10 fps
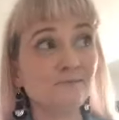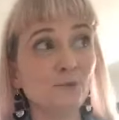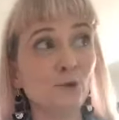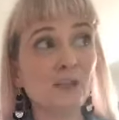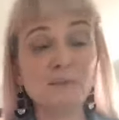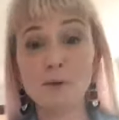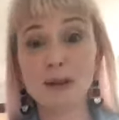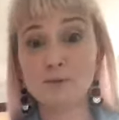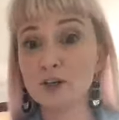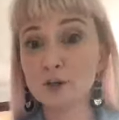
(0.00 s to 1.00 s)
talk to me while
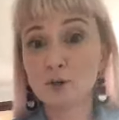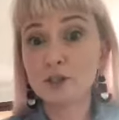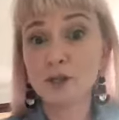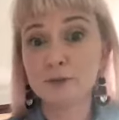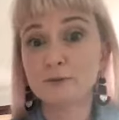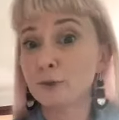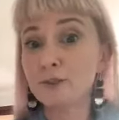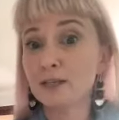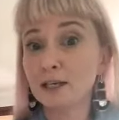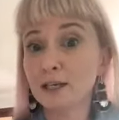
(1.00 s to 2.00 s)
I'm trying to talk to you,
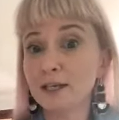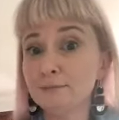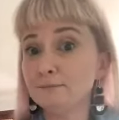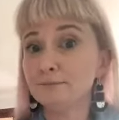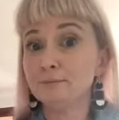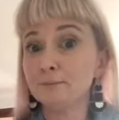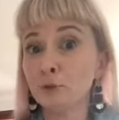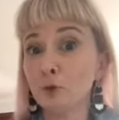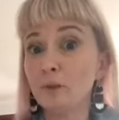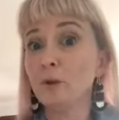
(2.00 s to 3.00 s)
because clearly
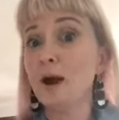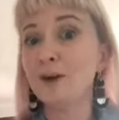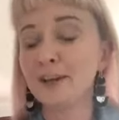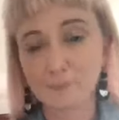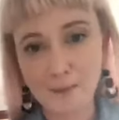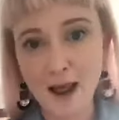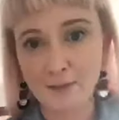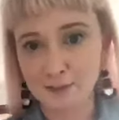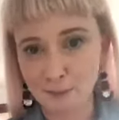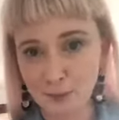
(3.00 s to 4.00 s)
you're the priority at
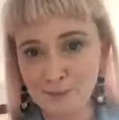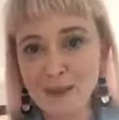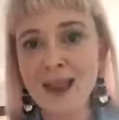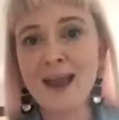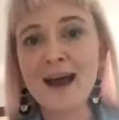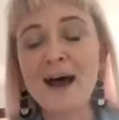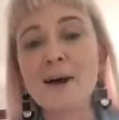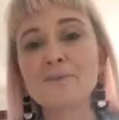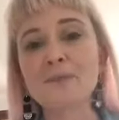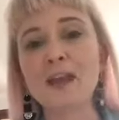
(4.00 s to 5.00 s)
this point.
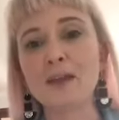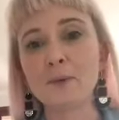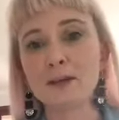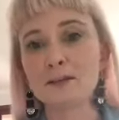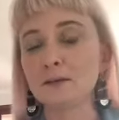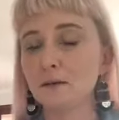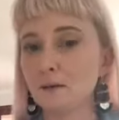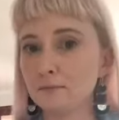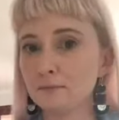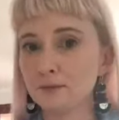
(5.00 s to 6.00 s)
Anyway, so no,
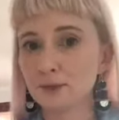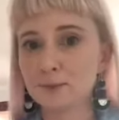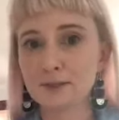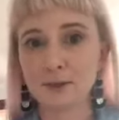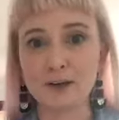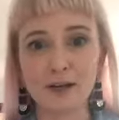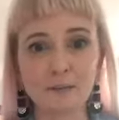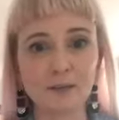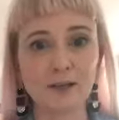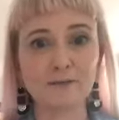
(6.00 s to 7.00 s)
I'm super sorry.
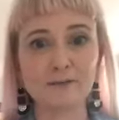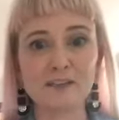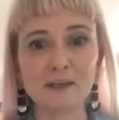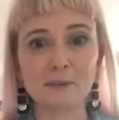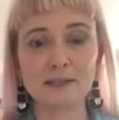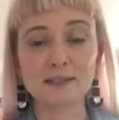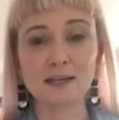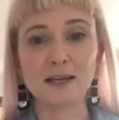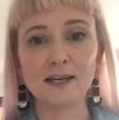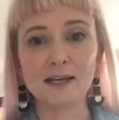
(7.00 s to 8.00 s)
I'm like 15 minutes
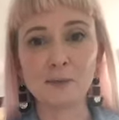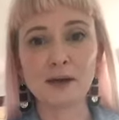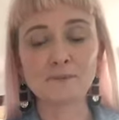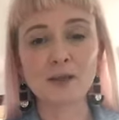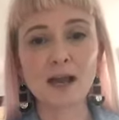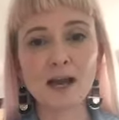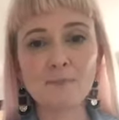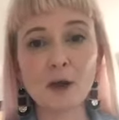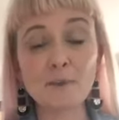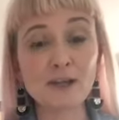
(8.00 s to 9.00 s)
late. Anyway,
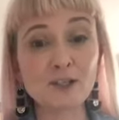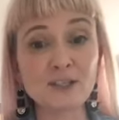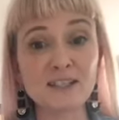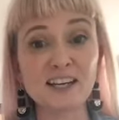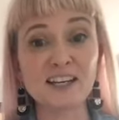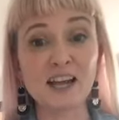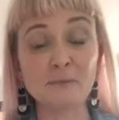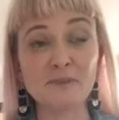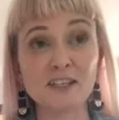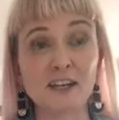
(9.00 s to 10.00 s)
I'm actually standing
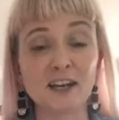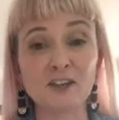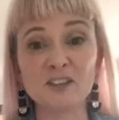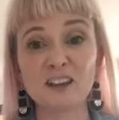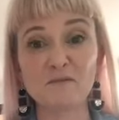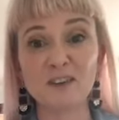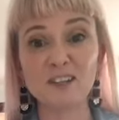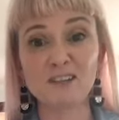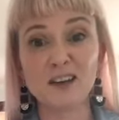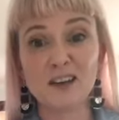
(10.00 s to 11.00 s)
up today because I've
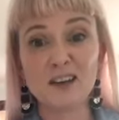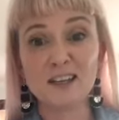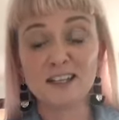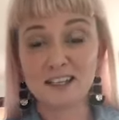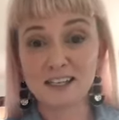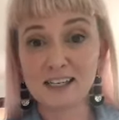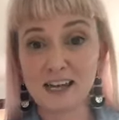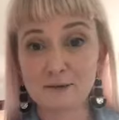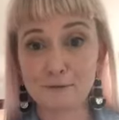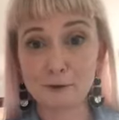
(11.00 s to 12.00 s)
been sitting
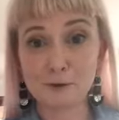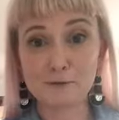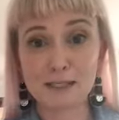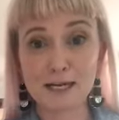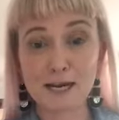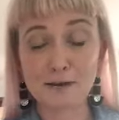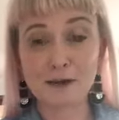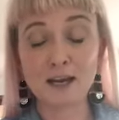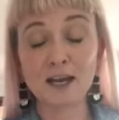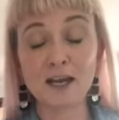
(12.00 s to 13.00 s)
down for a lot of today. I've
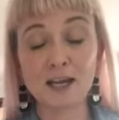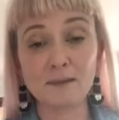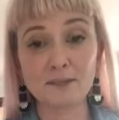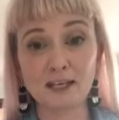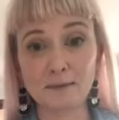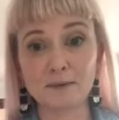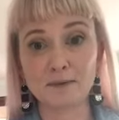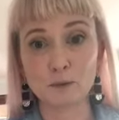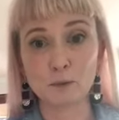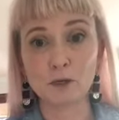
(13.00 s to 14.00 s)
had heaps and heaps of
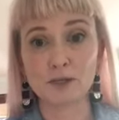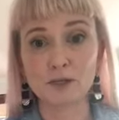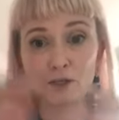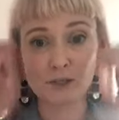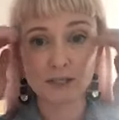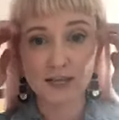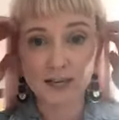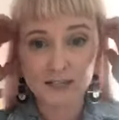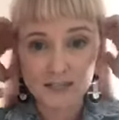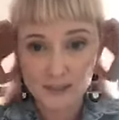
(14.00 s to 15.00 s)
schoolwork to do
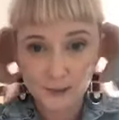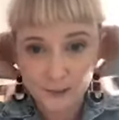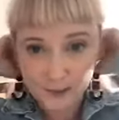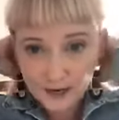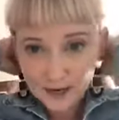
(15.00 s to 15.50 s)
today. So